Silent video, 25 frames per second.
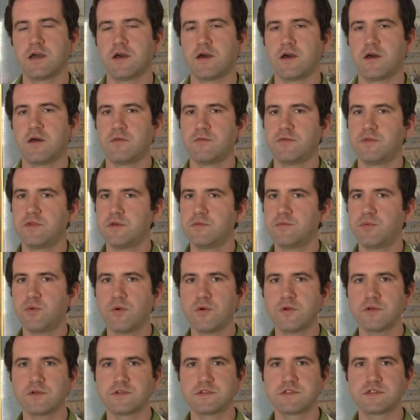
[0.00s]
The
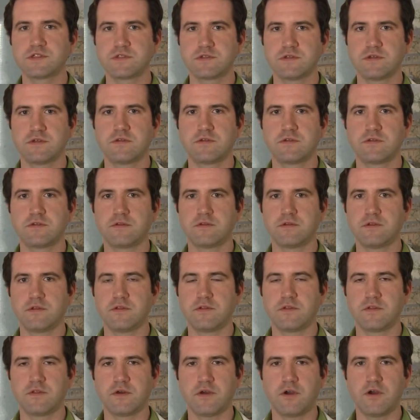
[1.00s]
importance
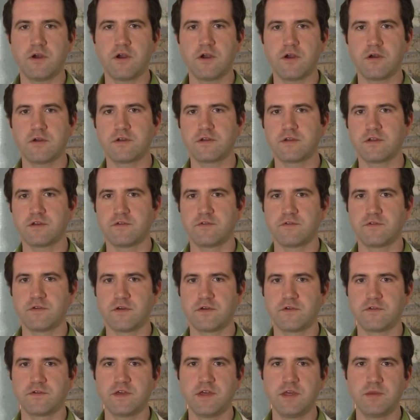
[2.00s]
in the heart
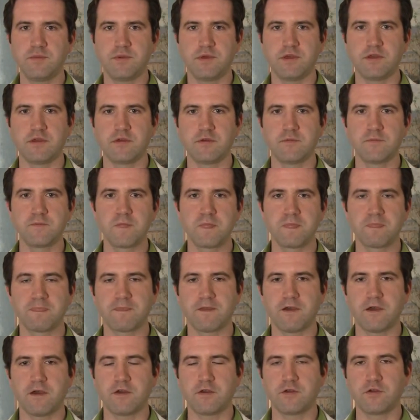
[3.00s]
of keeping
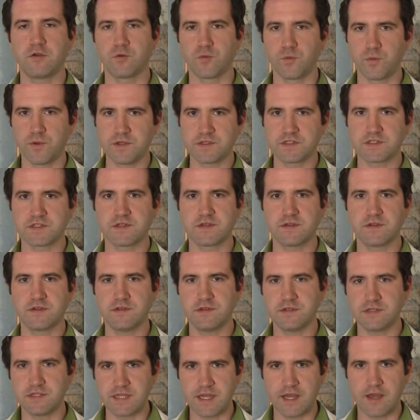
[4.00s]
your risk
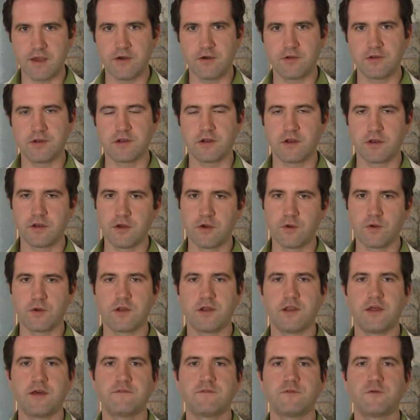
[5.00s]
down at a
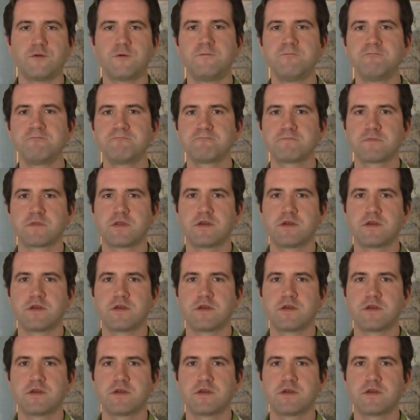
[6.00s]
lower level